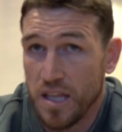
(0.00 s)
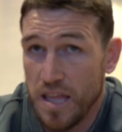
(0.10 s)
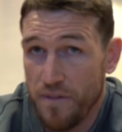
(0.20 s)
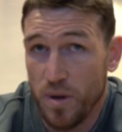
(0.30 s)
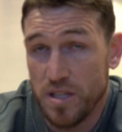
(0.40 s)

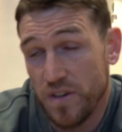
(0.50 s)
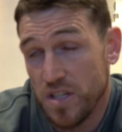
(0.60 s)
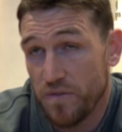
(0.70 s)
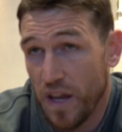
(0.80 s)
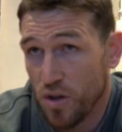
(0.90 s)
the heavyweight
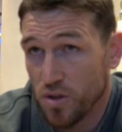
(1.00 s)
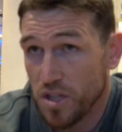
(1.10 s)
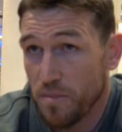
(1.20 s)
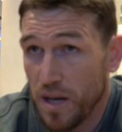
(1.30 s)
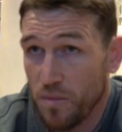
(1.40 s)
division is very good
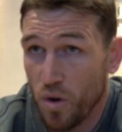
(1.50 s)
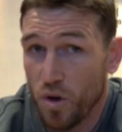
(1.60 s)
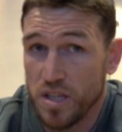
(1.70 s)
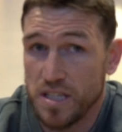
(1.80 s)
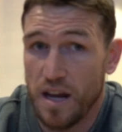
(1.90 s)
at the minute, and we're
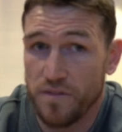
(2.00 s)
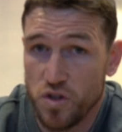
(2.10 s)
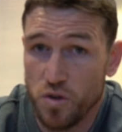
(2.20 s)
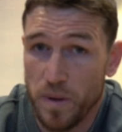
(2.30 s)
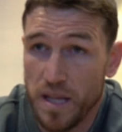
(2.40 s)
lucky to have
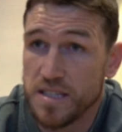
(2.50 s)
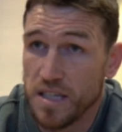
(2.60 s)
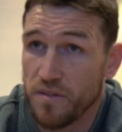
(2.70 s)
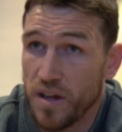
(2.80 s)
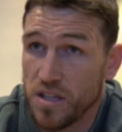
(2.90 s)
two Brits
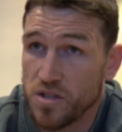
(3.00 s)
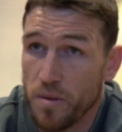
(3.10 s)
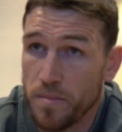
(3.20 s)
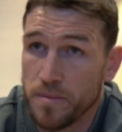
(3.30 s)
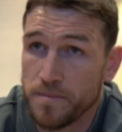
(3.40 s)
at the very top.